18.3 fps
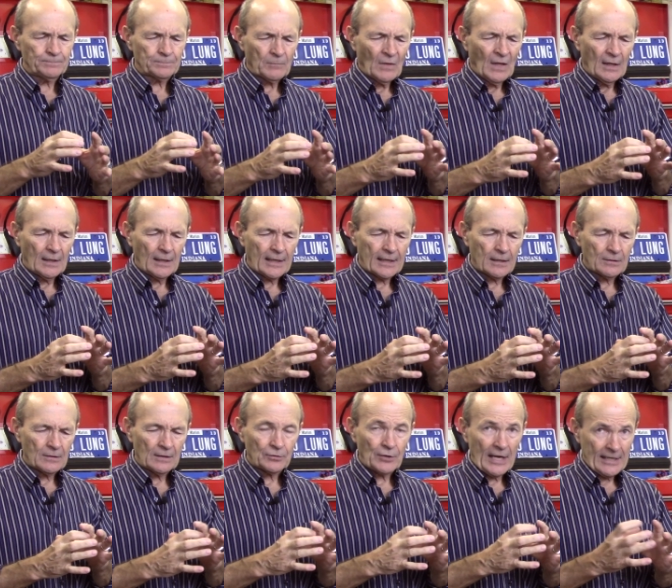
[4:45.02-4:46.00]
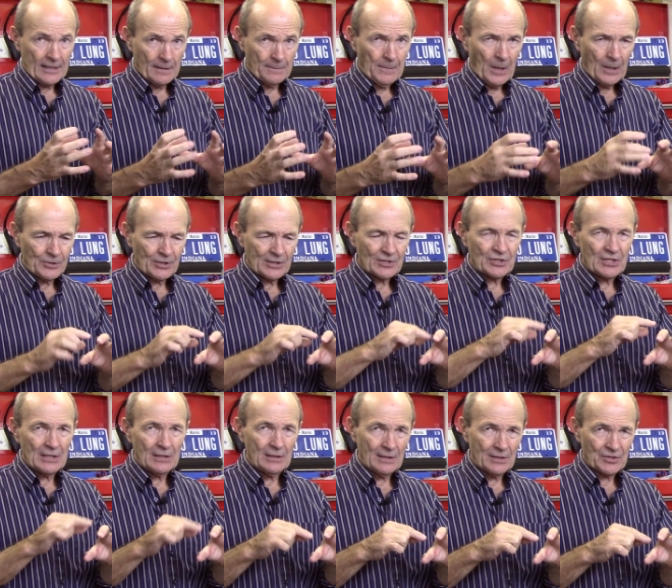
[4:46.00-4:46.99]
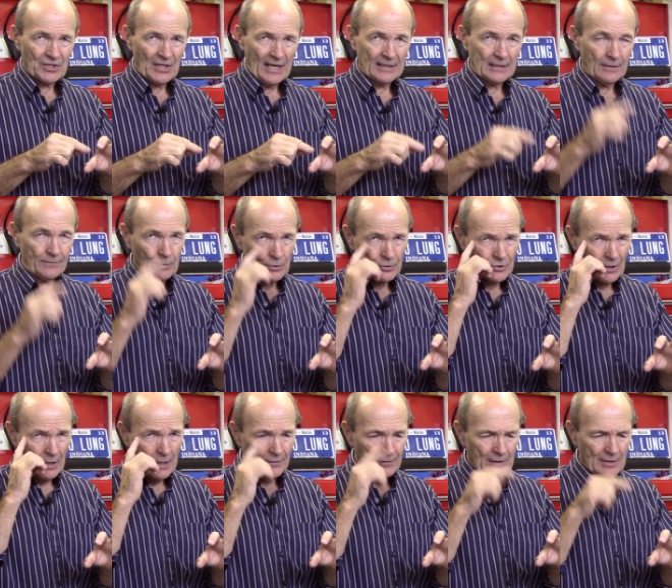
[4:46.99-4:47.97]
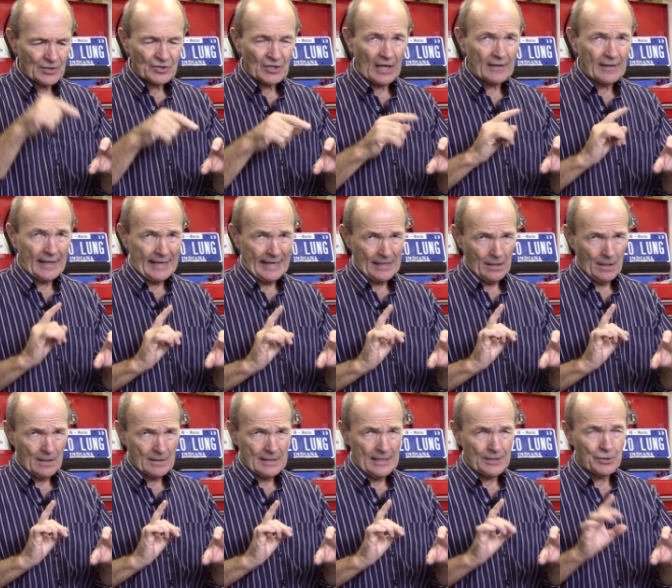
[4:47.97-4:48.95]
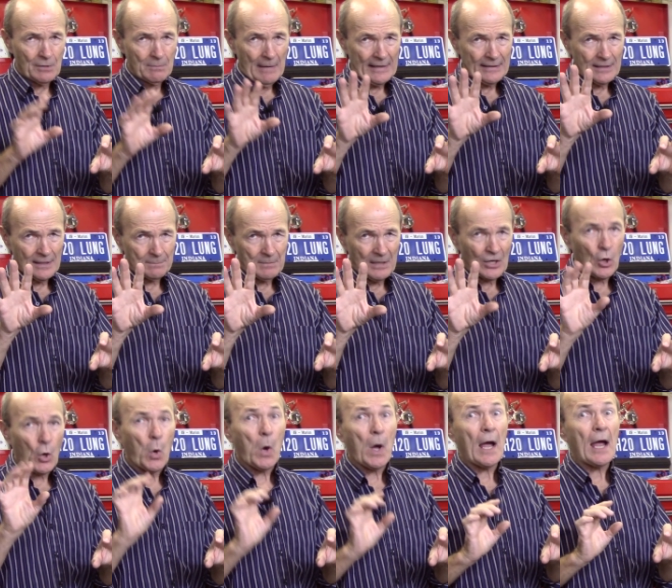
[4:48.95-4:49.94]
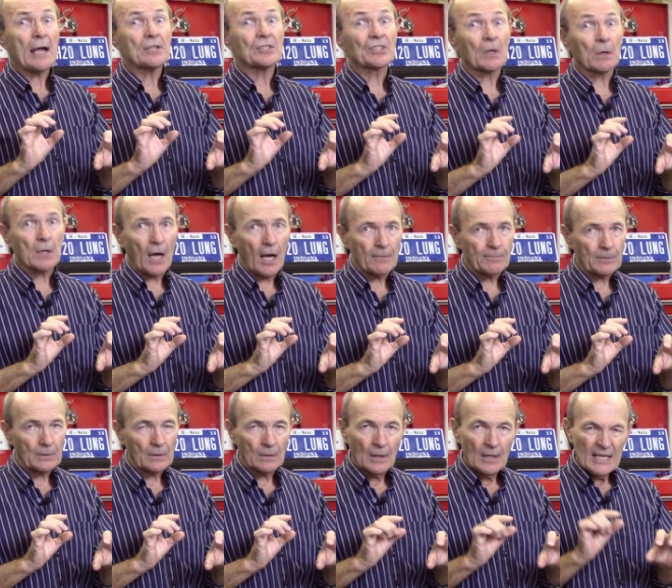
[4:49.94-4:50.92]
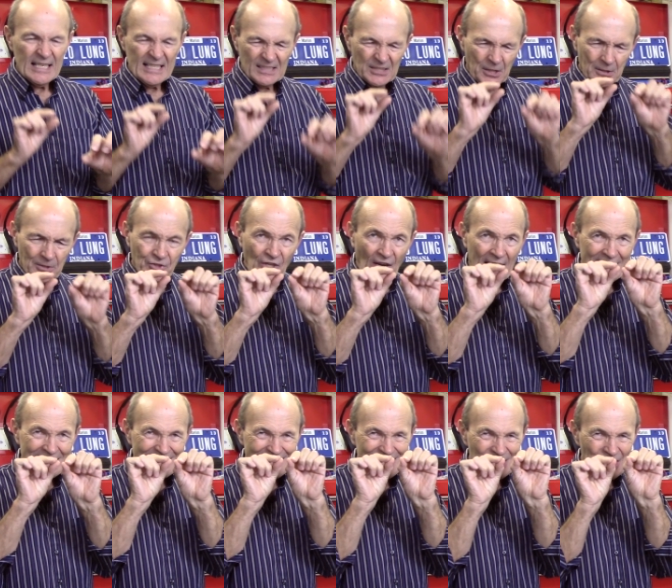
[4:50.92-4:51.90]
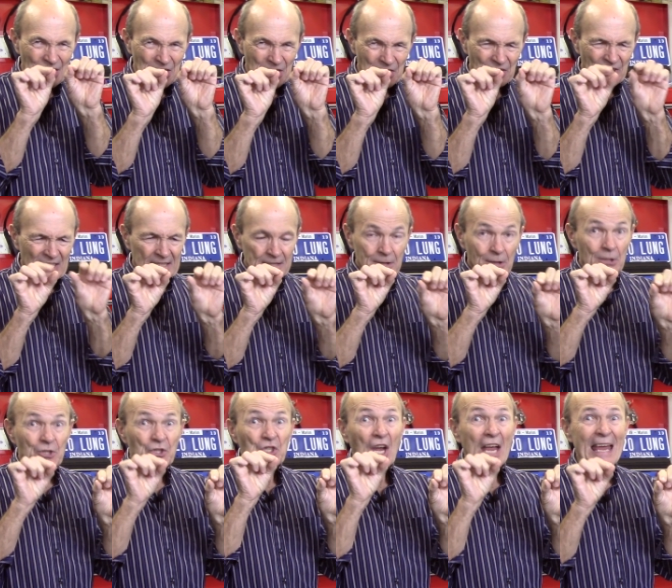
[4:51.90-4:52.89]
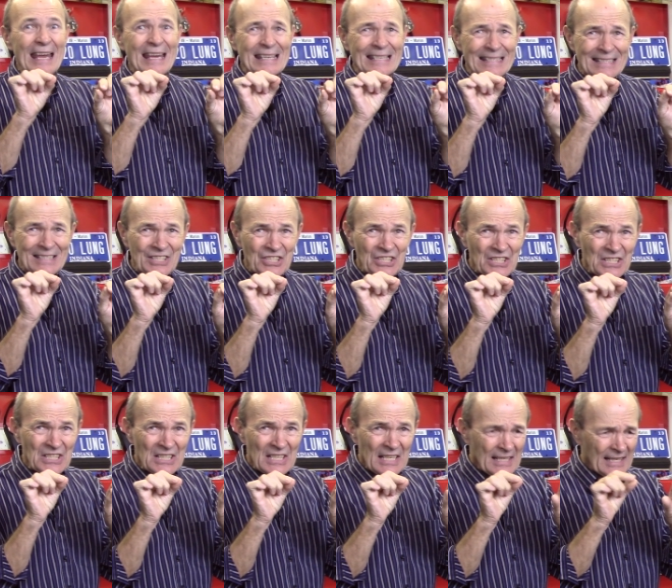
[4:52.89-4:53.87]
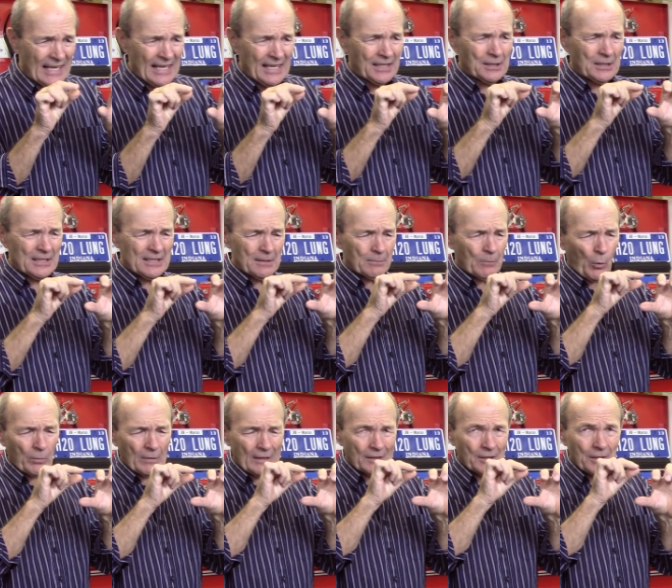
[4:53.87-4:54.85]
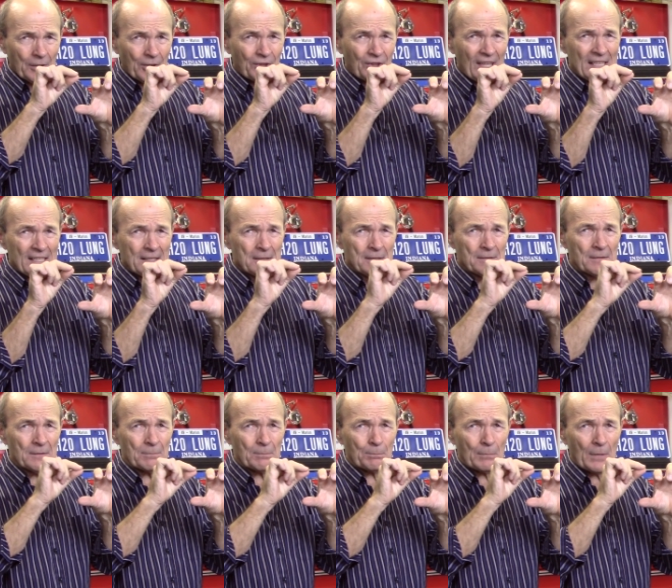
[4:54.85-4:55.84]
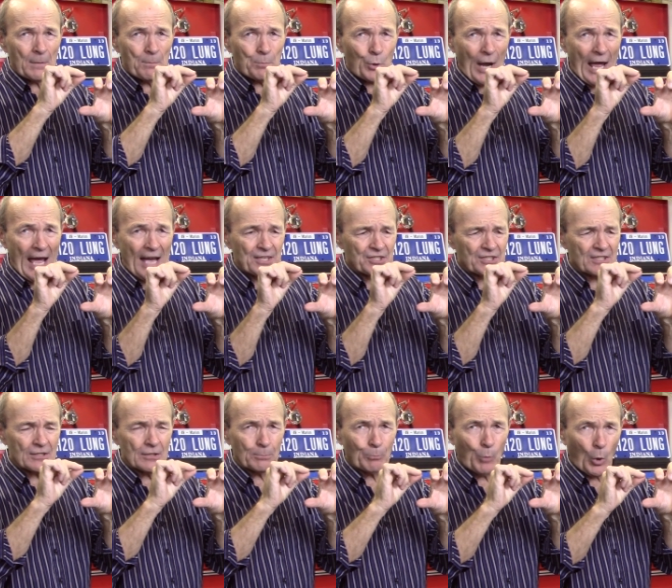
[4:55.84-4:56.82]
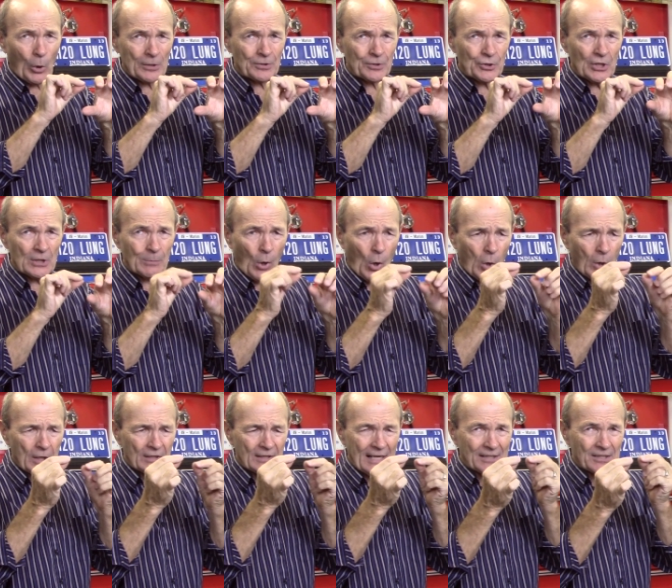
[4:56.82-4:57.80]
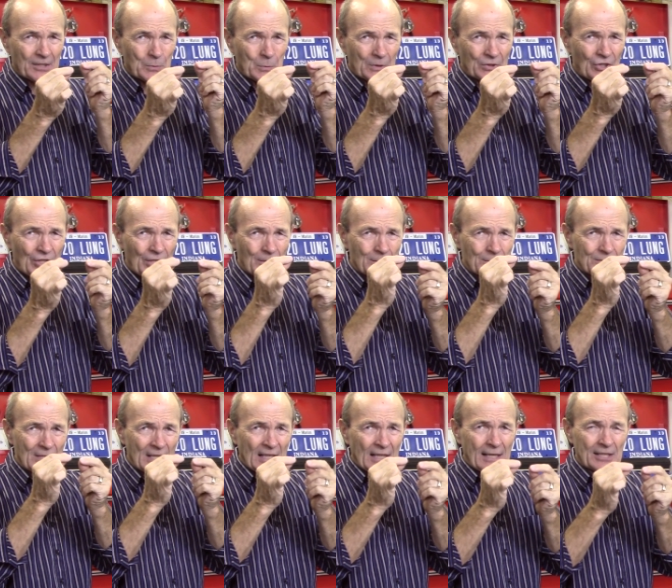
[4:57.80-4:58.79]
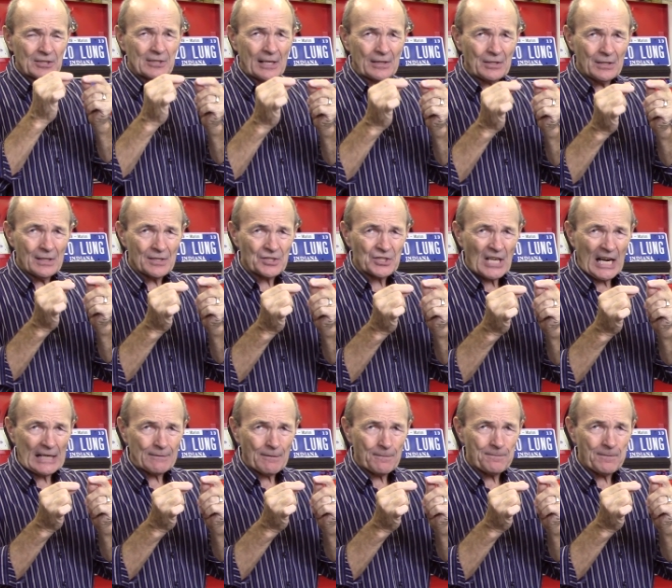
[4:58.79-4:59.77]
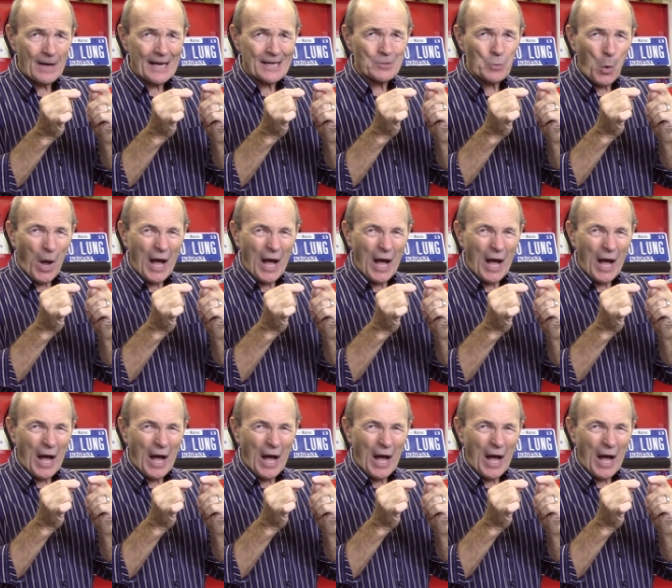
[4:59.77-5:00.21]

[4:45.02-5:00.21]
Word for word: that I can take apart you can see the inside. If you saw the inside of that analog gauge, you might not be quite so confident. Little tiny gears, little chains and a little, oh, a little thin brass Bourdon tube all connected with gears. It's like the inside of a fine